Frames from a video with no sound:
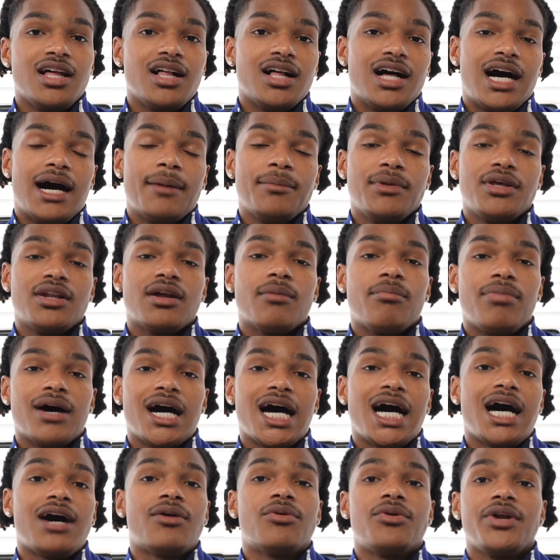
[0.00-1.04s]
I'm in a
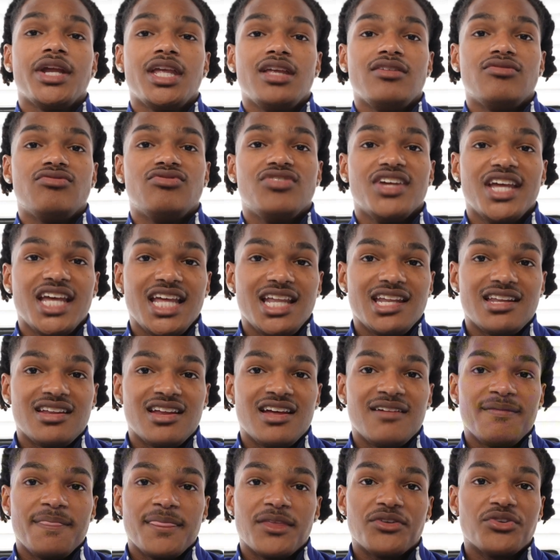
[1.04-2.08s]
power event,
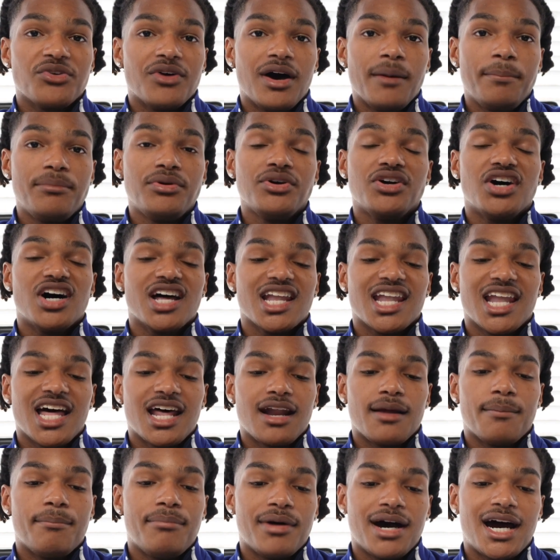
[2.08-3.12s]
so I put a lot
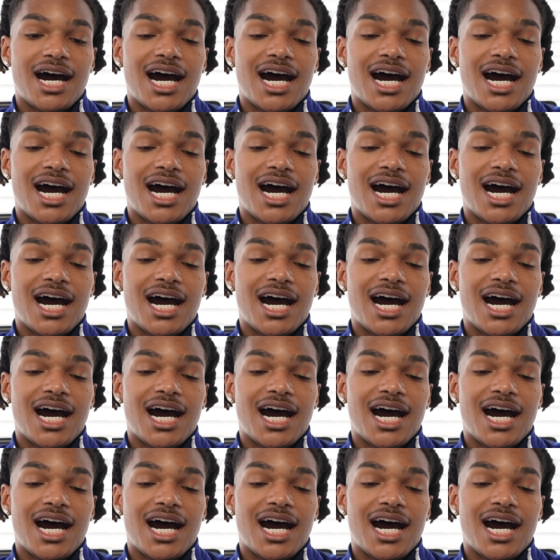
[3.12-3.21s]
of